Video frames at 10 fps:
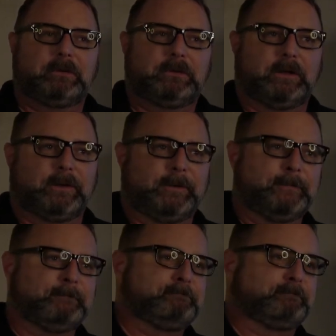
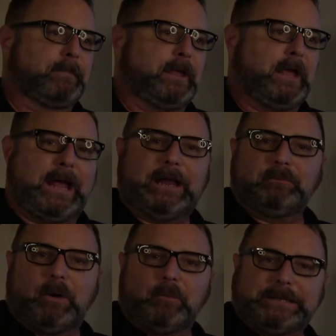add
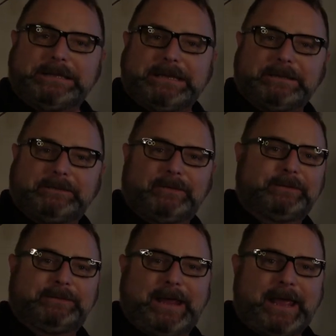what we need to the
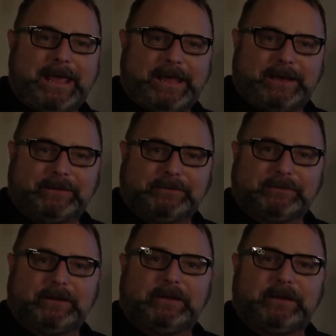
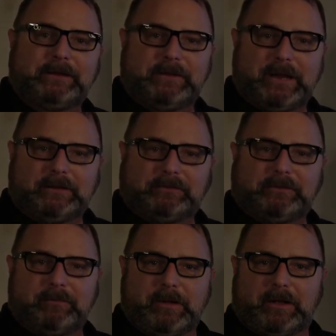tags in the
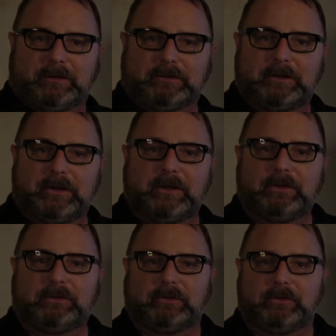HTML
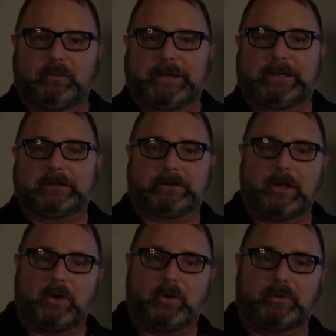so that we can
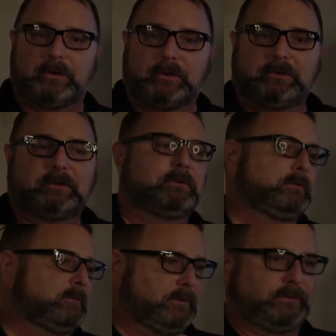load
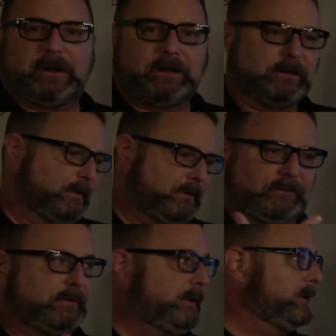the style and
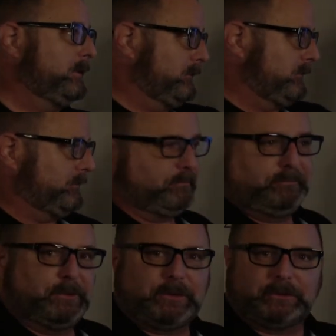see this
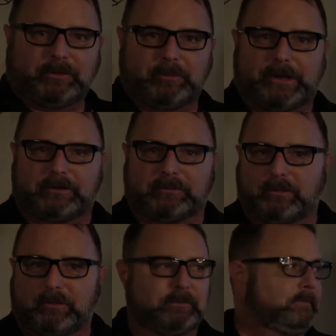look a little better.
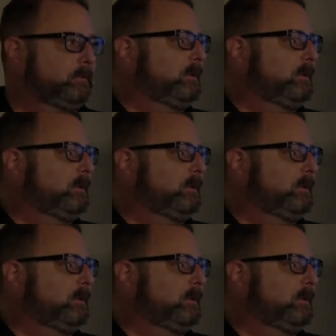Or